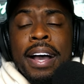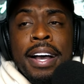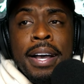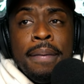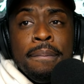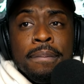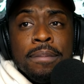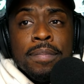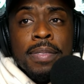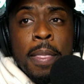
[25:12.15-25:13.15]
Um,
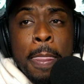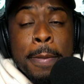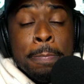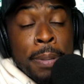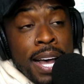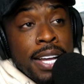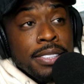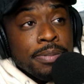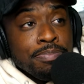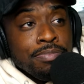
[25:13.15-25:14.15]

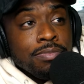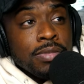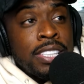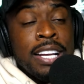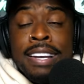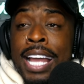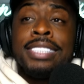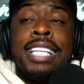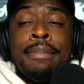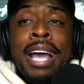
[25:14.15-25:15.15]
but the
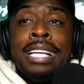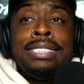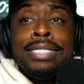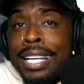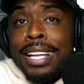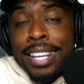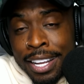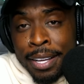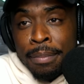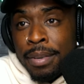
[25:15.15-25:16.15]
next time I had seen
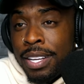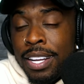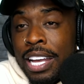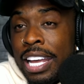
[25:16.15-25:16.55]
him,